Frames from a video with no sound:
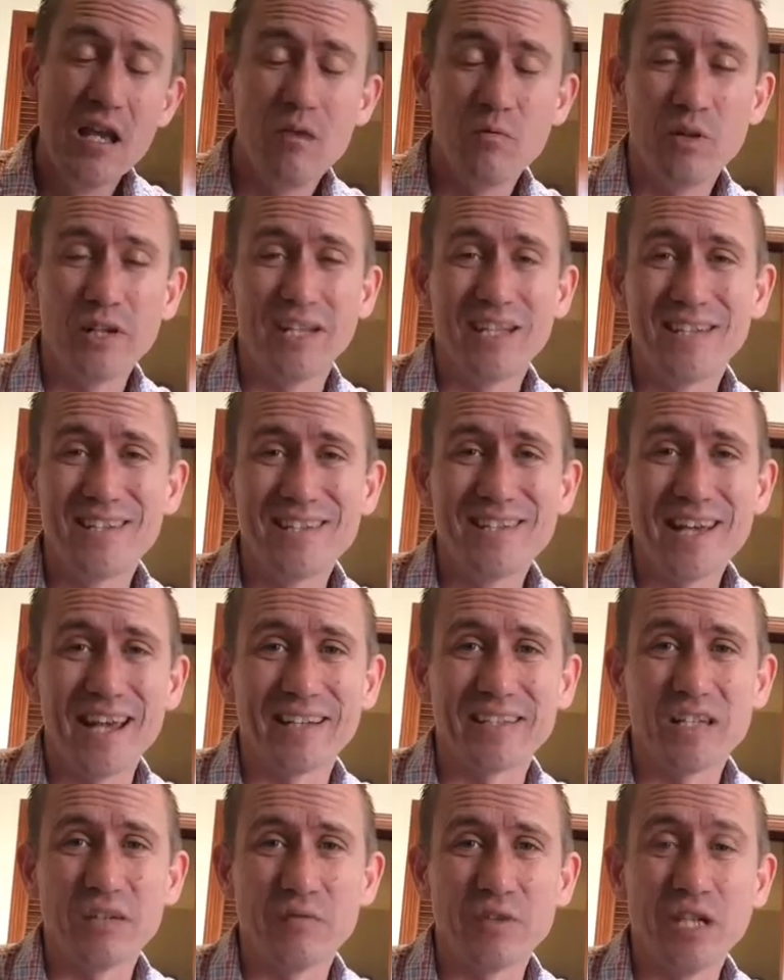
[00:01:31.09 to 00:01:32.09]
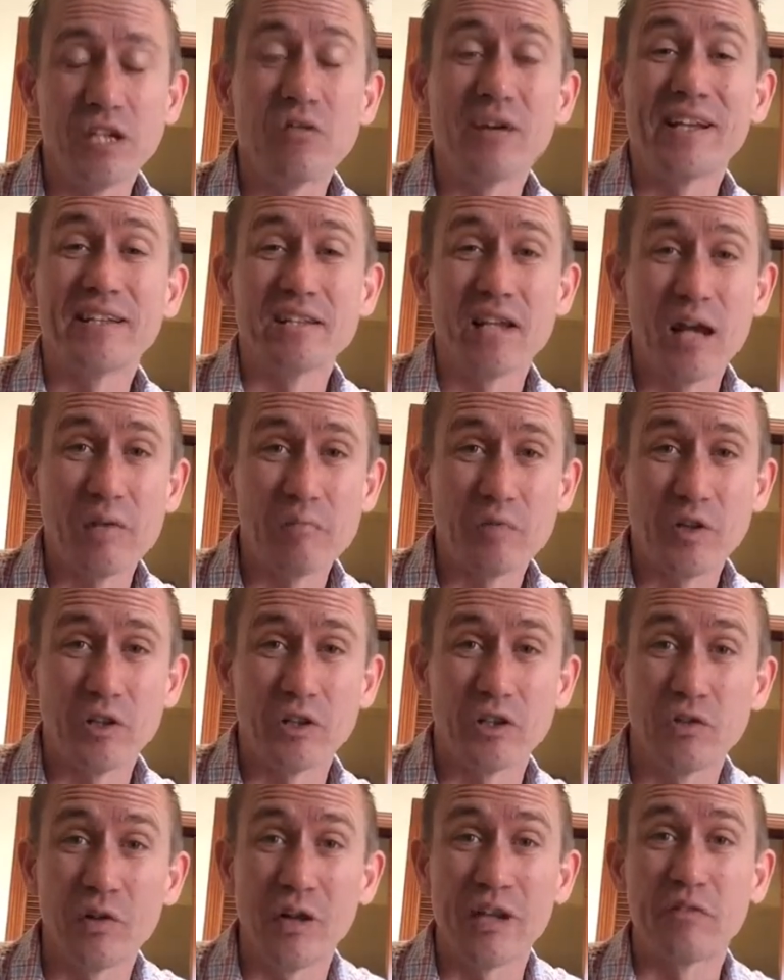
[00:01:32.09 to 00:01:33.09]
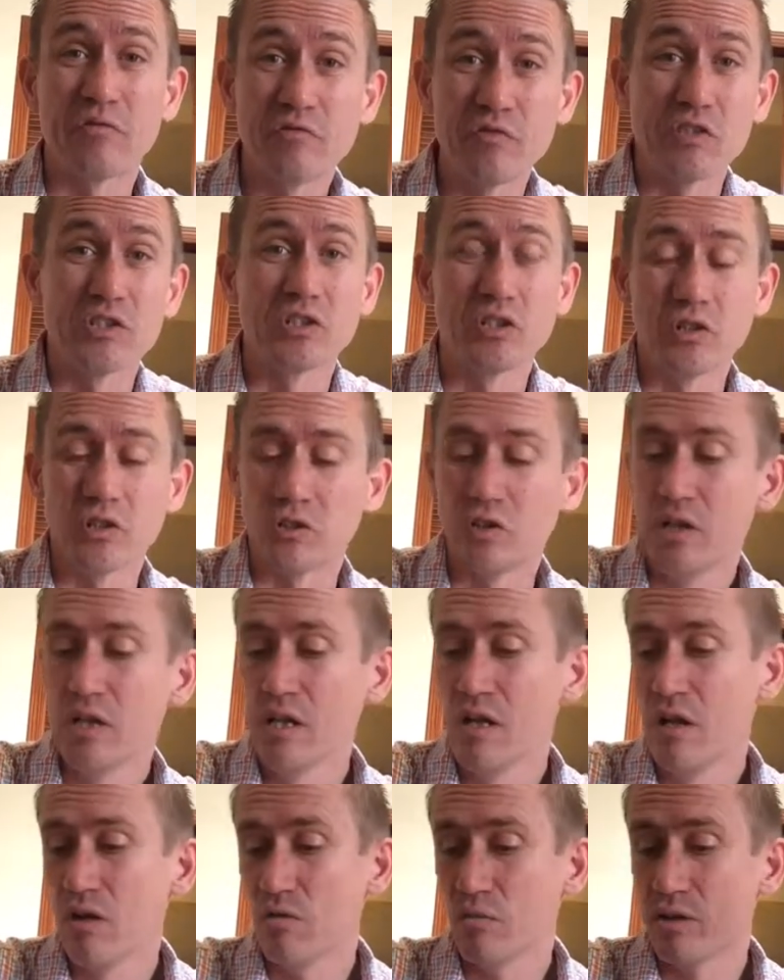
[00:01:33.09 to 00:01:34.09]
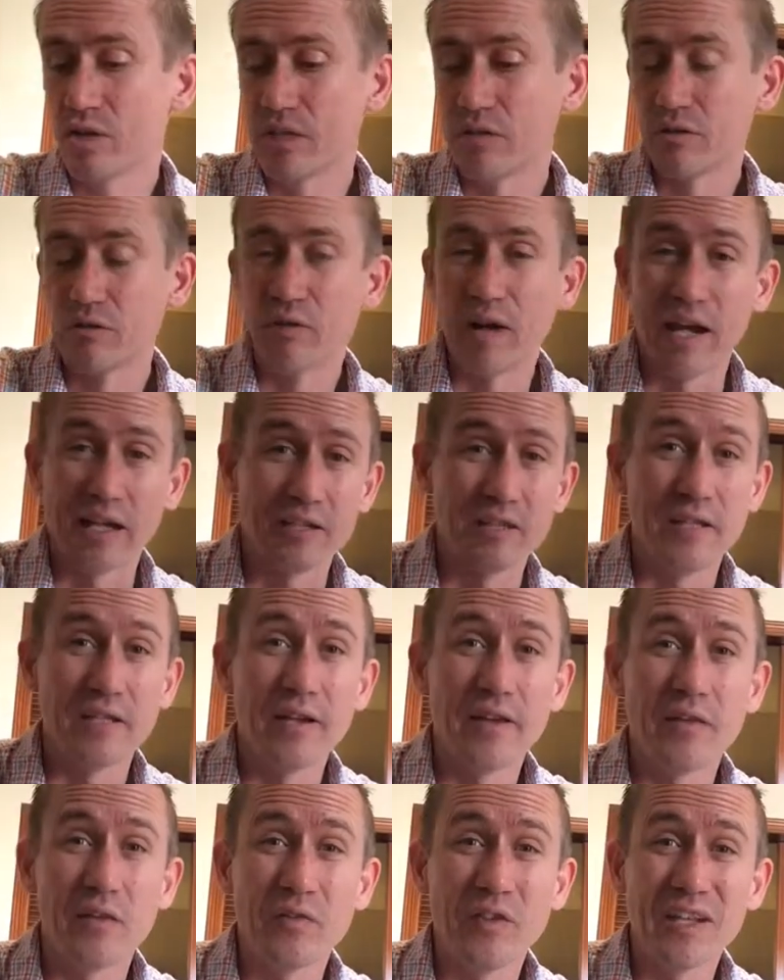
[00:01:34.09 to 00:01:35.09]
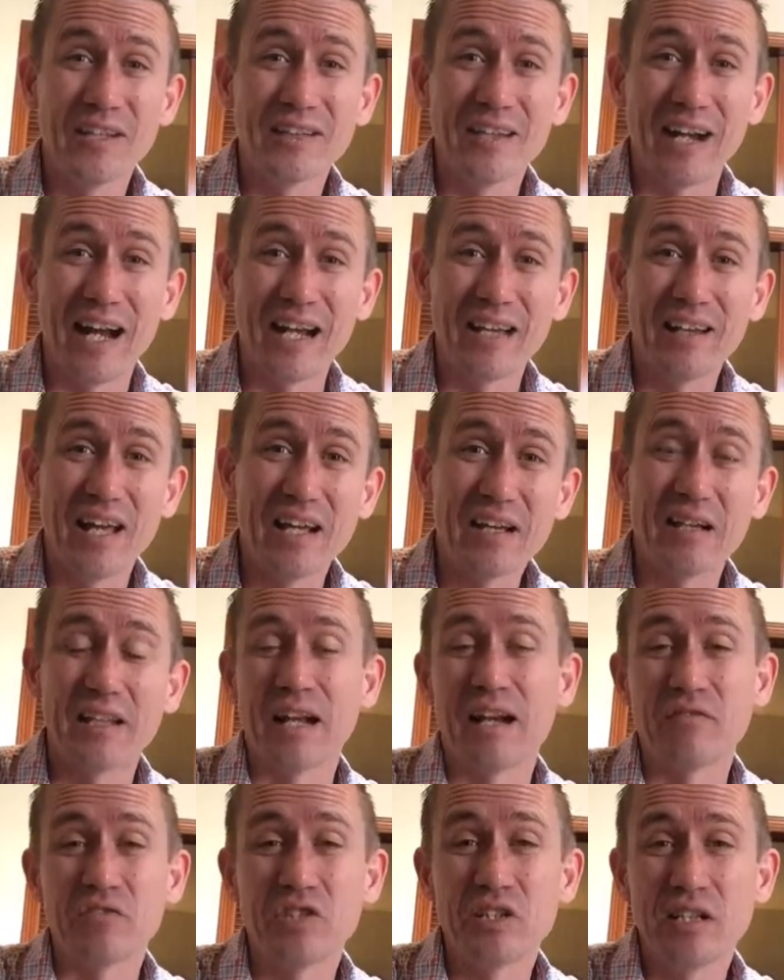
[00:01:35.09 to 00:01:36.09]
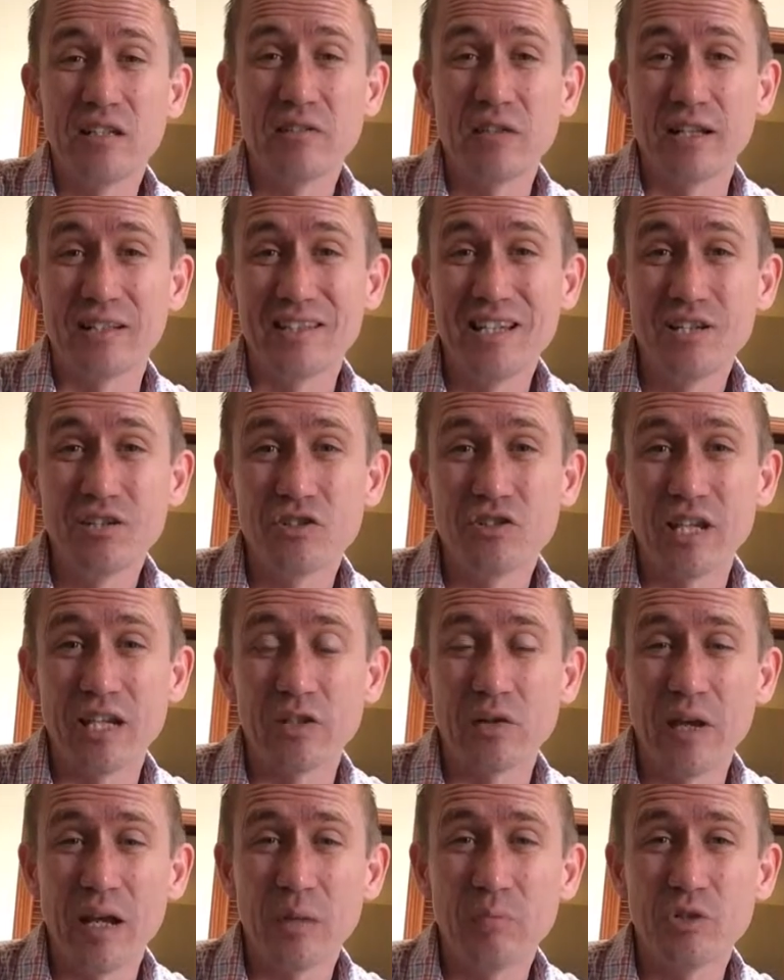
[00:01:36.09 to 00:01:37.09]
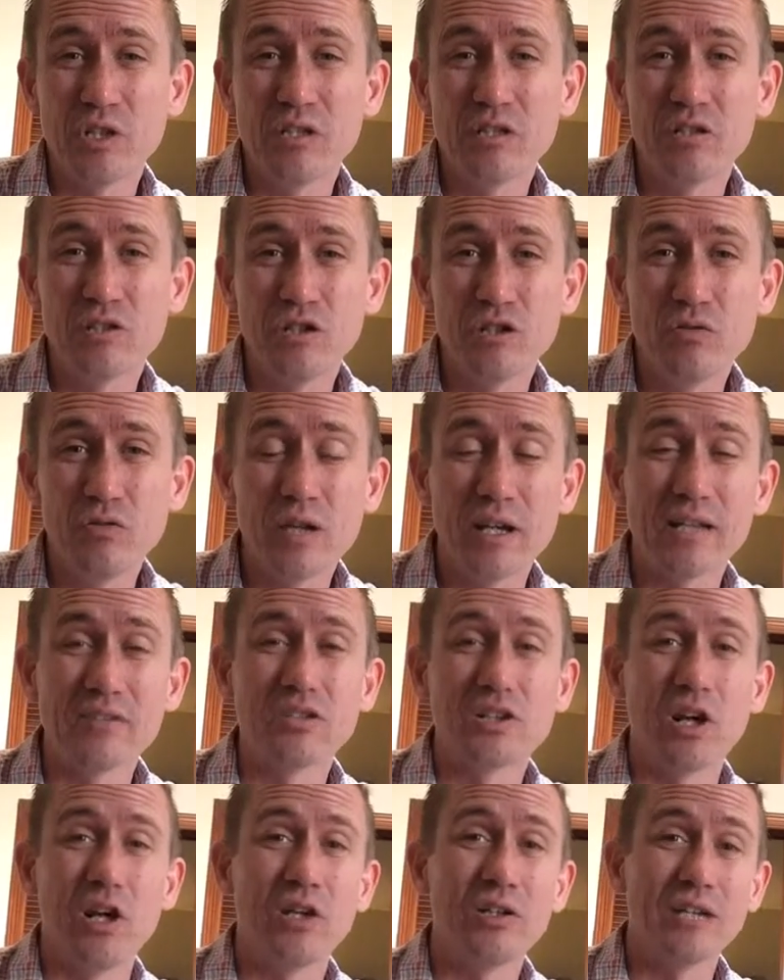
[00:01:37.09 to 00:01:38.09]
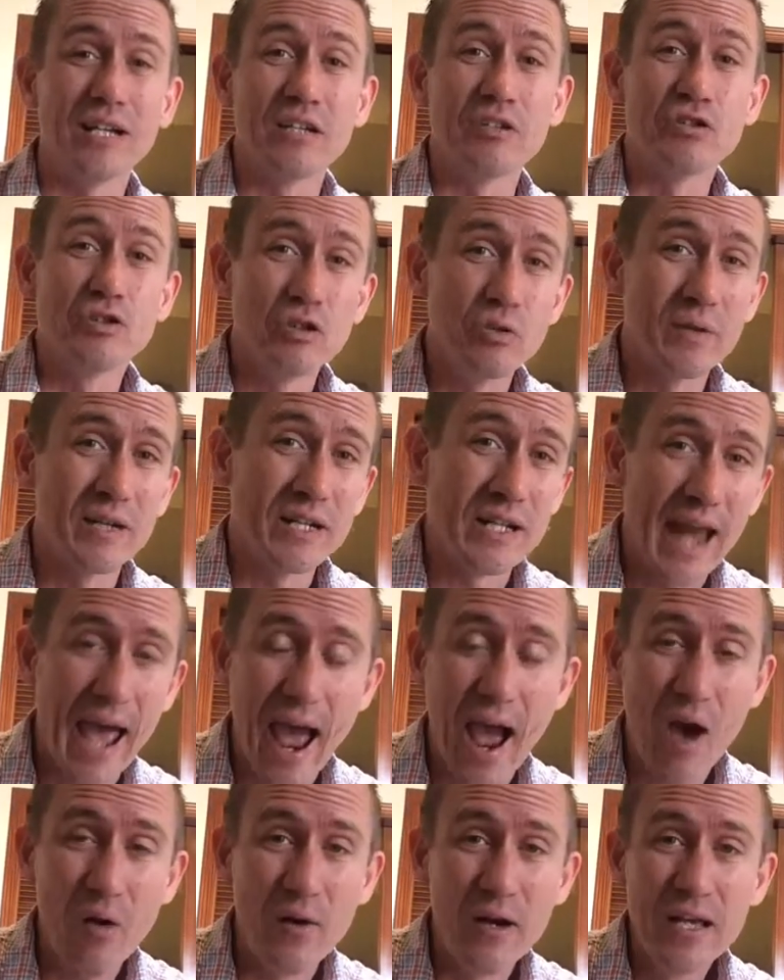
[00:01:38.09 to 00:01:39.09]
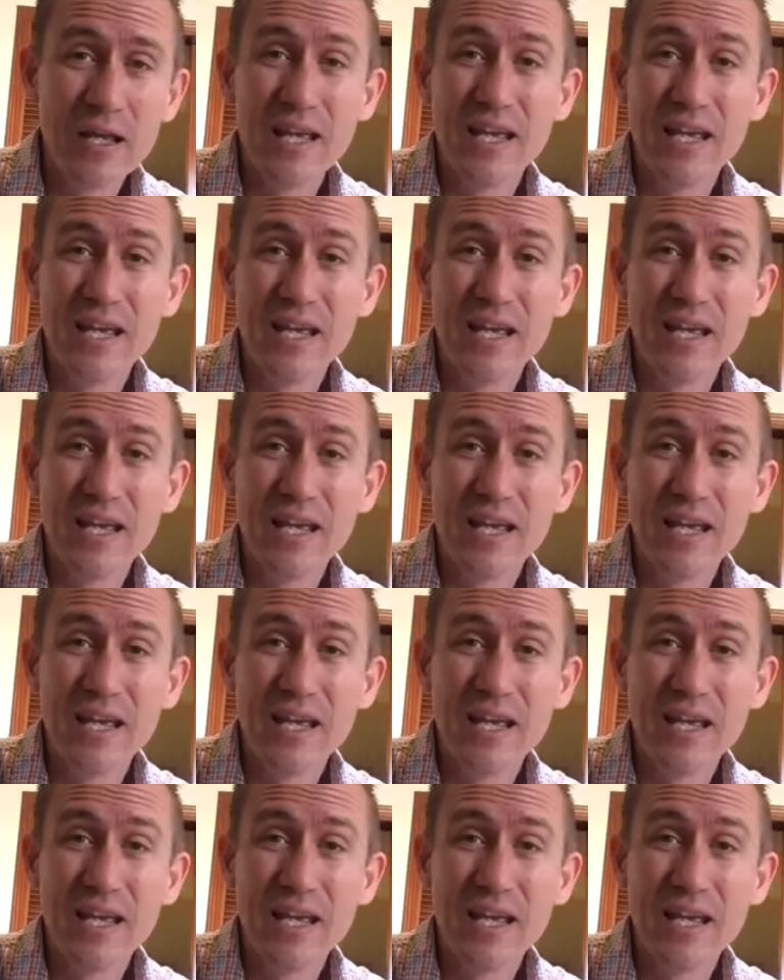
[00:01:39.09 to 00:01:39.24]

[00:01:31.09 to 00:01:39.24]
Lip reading: Really easy activity, great time filler, great physical redirect. Another thing that I like that I've seen that teachers at New Hampton do is called a Do It Now.